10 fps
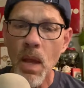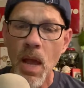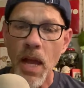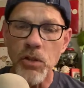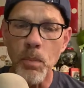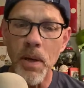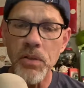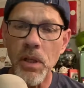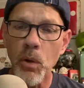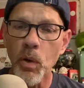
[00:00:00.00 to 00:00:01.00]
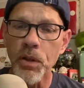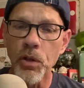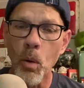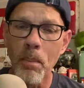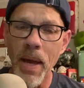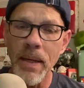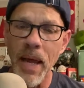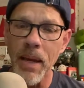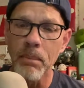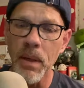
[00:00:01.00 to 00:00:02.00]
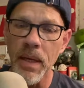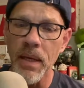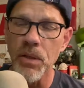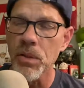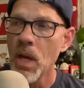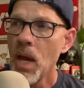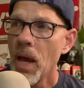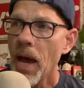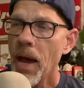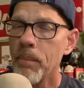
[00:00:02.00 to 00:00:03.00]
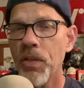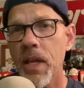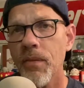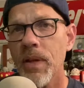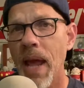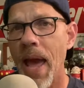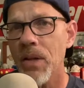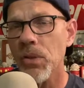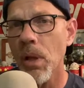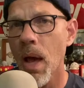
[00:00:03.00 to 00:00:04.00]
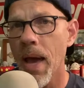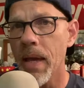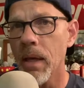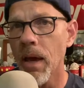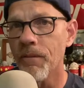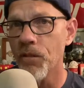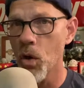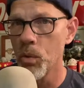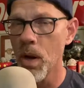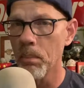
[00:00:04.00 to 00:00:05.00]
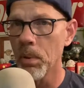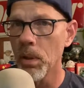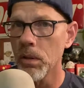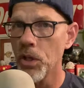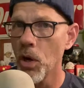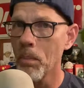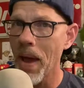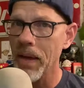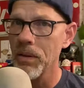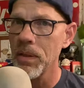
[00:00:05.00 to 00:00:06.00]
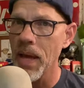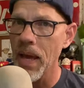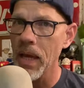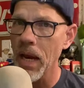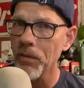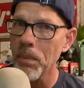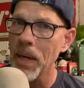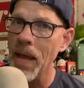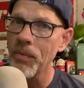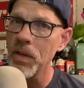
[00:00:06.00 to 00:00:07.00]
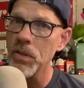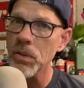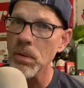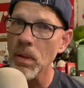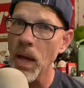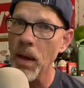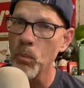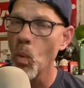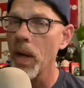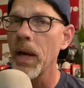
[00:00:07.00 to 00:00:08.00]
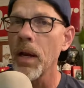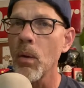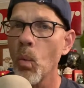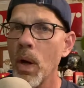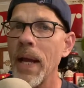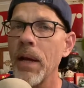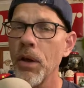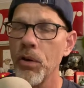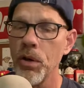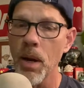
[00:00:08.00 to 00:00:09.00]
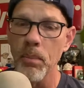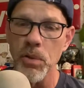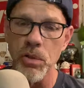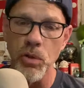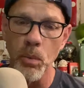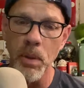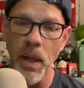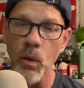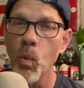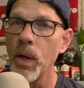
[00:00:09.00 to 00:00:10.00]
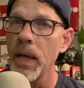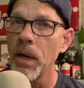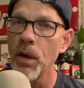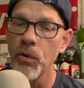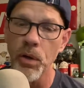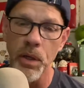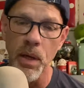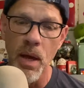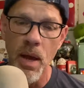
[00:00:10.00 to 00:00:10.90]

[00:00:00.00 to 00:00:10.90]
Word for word: And so basically, what the domain name is, um, think of it as like a phone number. You know, back in the day, everybody had these um, 1 800 numbers. And so it'd be like 1 800